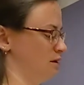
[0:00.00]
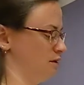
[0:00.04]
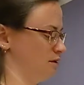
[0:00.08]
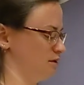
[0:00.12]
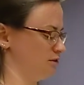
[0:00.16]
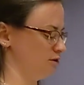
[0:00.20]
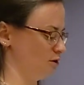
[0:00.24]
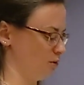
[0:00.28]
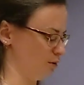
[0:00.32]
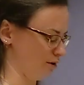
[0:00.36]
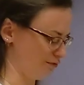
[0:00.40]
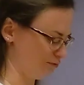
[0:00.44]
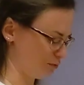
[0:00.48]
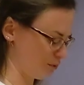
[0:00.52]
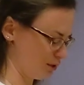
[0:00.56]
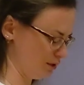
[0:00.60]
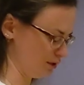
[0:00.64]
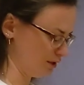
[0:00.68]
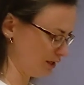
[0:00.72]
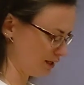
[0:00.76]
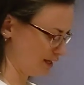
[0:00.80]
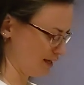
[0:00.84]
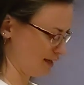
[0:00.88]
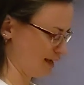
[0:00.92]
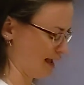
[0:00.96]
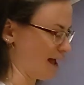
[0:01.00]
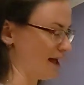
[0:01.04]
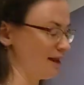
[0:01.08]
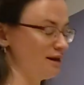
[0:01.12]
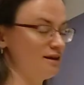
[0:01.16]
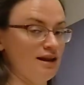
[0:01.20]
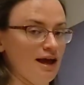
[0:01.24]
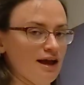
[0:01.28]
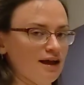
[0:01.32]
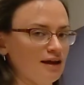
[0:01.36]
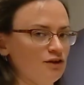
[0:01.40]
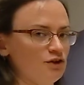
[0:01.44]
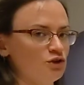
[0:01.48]
So if we're looking at
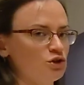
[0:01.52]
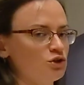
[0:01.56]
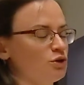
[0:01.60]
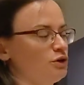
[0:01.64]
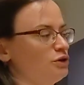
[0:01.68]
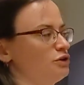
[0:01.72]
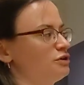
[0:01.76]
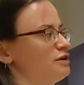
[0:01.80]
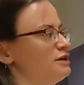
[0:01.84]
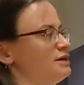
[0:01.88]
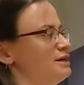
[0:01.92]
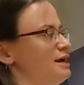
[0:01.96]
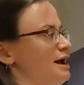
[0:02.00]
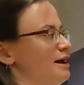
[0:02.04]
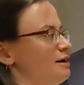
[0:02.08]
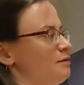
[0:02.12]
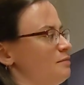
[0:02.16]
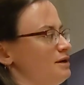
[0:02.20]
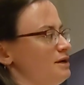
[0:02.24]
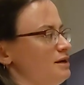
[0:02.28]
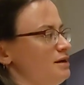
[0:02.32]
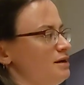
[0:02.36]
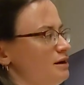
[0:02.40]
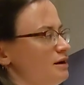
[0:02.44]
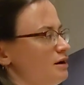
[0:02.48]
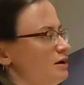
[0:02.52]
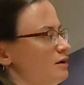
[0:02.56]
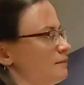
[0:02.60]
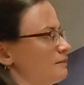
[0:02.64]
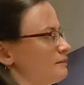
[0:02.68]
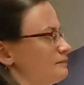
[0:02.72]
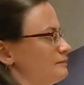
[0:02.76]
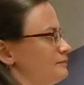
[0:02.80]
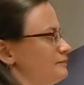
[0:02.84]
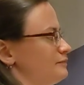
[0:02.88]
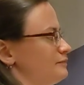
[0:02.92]
neck and shoulder anatomy here,